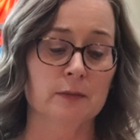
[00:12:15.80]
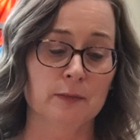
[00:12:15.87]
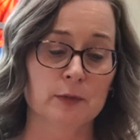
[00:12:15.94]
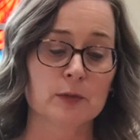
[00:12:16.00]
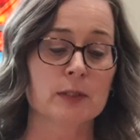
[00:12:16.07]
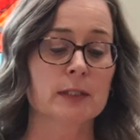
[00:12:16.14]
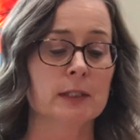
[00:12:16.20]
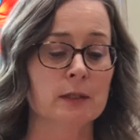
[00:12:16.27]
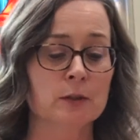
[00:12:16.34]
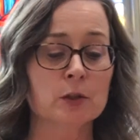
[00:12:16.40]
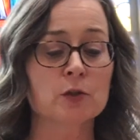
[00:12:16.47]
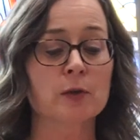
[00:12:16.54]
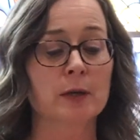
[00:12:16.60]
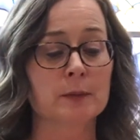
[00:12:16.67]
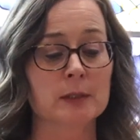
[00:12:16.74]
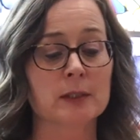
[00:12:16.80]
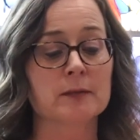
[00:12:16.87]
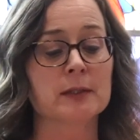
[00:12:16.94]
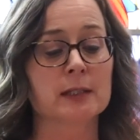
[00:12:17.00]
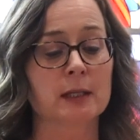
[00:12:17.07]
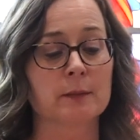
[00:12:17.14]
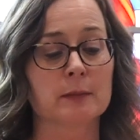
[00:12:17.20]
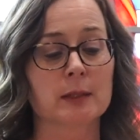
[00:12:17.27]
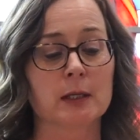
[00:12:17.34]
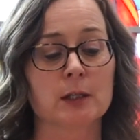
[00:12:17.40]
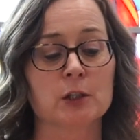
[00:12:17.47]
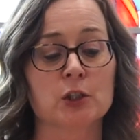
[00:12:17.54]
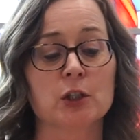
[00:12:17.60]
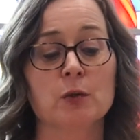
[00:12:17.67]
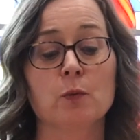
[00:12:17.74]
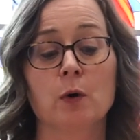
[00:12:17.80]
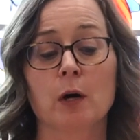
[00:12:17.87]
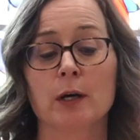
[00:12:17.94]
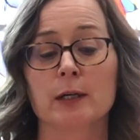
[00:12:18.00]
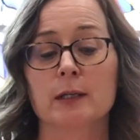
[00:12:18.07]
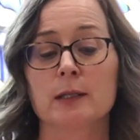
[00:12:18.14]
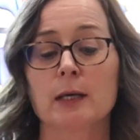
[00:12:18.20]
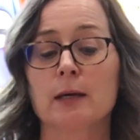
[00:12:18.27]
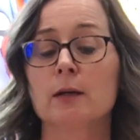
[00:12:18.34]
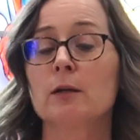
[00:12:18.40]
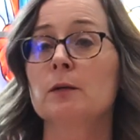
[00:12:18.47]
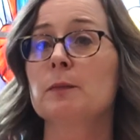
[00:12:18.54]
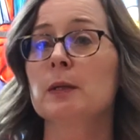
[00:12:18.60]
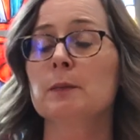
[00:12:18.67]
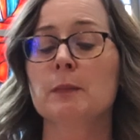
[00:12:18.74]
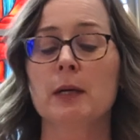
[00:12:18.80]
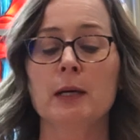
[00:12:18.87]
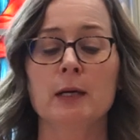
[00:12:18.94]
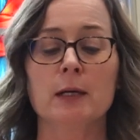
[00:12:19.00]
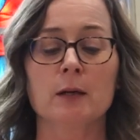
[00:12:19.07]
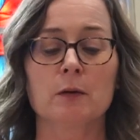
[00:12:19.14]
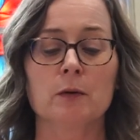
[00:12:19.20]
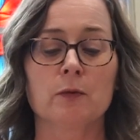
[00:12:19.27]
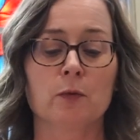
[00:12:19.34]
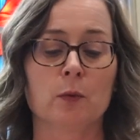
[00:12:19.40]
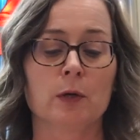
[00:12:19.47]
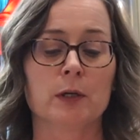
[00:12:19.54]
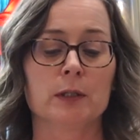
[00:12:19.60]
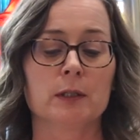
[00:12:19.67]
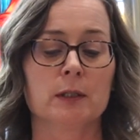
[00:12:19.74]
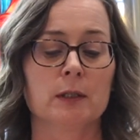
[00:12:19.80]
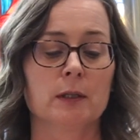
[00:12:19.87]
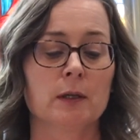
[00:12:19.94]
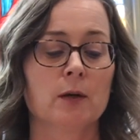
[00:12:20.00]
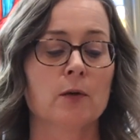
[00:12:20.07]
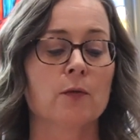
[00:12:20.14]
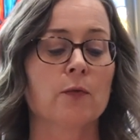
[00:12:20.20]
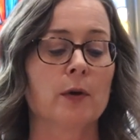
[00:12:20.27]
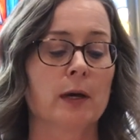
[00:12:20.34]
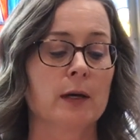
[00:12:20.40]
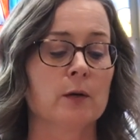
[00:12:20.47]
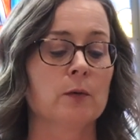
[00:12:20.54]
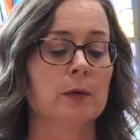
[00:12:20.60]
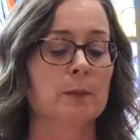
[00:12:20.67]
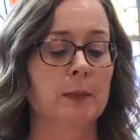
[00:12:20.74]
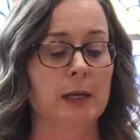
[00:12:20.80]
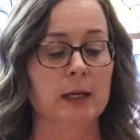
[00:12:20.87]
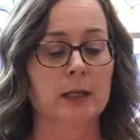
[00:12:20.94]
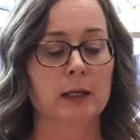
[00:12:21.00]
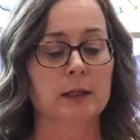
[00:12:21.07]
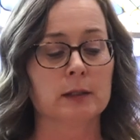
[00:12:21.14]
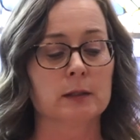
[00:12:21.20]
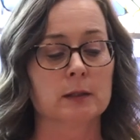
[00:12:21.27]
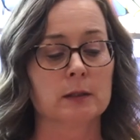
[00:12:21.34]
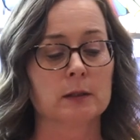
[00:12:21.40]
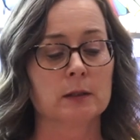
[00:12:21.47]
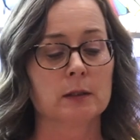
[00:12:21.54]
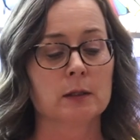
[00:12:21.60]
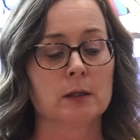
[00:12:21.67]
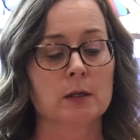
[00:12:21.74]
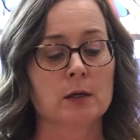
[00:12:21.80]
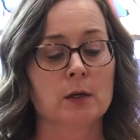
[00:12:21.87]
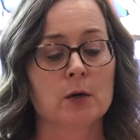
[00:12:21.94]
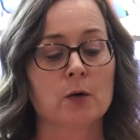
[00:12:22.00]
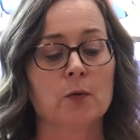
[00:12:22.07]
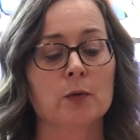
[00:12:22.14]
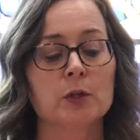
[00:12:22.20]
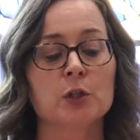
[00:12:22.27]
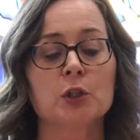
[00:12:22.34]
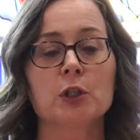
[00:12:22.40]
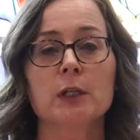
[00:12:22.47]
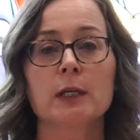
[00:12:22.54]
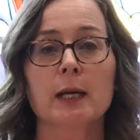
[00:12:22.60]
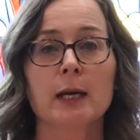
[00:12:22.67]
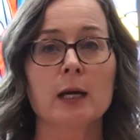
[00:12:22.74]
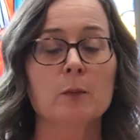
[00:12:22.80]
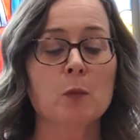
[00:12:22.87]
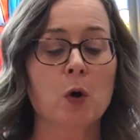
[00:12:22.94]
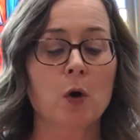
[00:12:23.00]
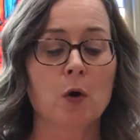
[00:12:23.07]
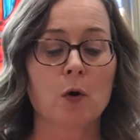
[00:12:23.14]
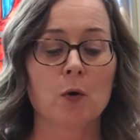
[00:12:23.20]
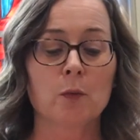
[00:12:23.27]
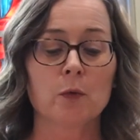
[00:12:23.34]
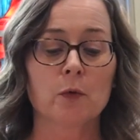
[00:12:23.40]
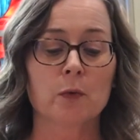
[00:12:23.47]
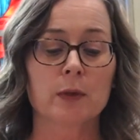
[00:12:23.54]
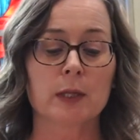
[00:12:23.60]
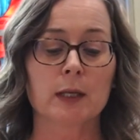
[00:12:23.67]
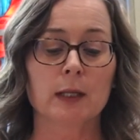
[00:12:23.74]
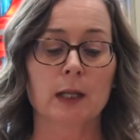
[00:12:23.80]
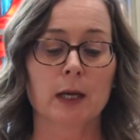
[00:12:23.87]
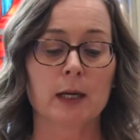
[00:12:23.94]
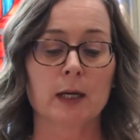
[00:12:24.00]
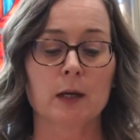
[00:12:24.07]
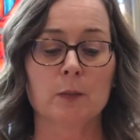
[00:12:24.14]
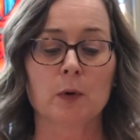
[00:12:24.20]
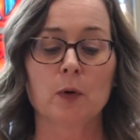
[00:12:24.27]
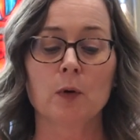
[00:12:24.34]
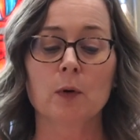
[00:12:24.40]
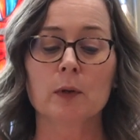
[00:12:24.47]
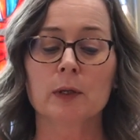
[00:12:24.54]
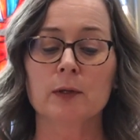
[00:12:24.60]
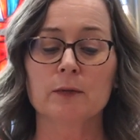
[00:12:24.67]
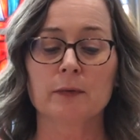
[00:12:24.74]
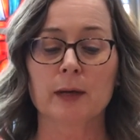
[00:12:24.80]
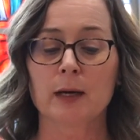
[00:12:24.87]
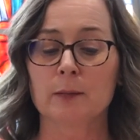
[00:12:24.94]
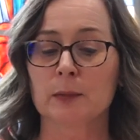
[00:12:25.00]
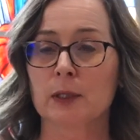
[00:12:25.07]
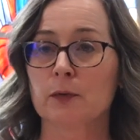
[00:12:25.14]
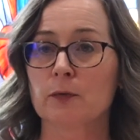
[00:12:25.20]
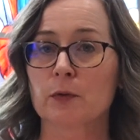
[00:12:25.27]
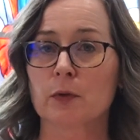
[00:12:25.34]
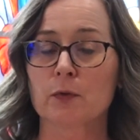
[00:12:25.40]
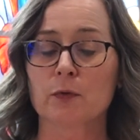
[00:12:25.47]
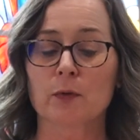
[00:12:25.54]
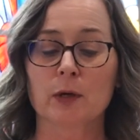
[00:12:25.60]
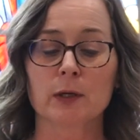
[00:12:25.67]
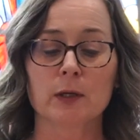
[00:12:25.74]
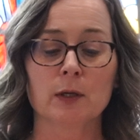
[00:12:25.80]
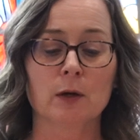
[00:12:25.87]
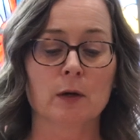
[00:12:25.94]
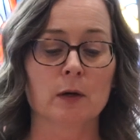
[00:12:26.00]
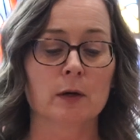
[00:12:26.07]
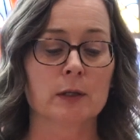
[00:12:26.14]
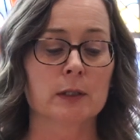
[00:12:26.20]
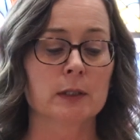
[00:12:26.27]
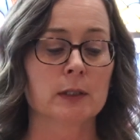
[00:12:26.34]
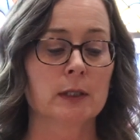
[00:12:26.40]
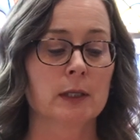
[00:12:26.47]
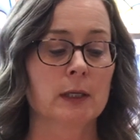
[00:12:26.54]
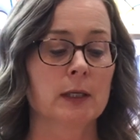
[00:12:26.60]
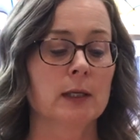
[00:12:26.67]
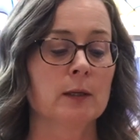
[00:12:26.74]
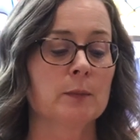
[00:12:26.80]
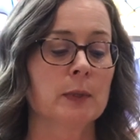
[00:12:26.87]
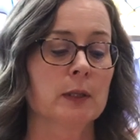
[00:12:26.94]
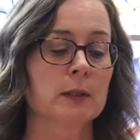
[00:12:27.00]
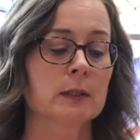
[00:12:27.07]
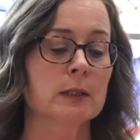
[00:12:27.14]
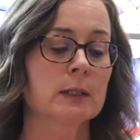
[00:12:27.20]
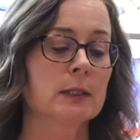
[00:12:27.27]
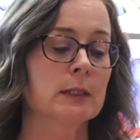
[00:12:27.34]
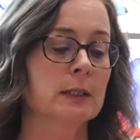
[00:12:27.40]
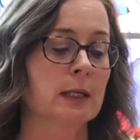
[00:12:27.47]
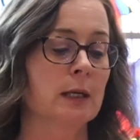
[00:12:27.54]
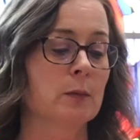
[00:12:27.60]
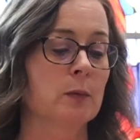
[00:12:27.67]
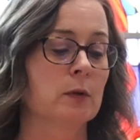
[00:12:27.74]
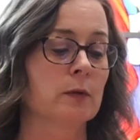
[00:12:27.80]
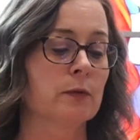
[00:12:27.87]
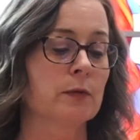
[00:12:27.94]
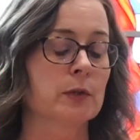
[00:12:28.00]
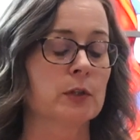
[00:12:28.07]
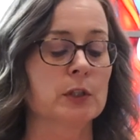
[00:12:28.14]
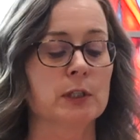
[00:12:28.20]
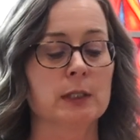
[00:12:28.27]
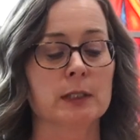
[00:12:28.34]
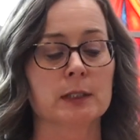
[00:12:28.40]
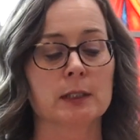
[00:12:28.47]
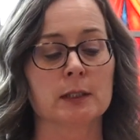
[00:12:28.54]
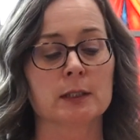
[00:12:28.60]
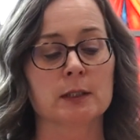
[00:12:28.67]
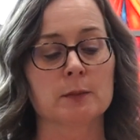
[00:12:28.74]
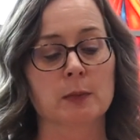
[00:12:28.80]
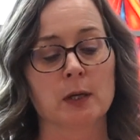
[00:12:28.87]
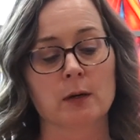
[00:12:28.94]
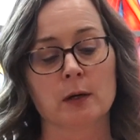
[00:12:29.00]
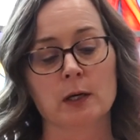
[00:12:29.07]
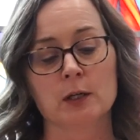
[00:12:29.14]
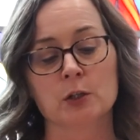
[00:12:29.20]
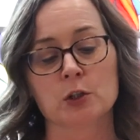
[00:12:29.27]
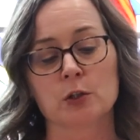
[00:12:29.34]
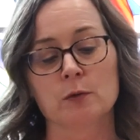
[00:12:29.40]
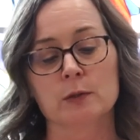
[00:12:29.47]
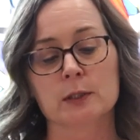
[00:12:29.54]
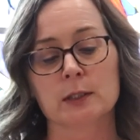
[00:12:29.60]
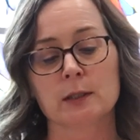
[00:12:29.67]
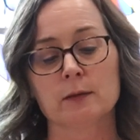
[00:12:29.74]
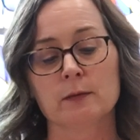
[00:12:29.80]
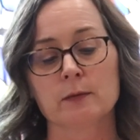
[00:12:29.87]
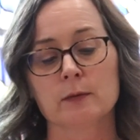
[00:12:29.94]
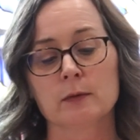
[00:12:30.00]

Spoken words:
Lucille dreamt of something she wanted that could be made out of wood, Frank would make it. When she came home with a light-up Holy Family for the front yard, he built a stable for Jesus, Mary, and Joseph.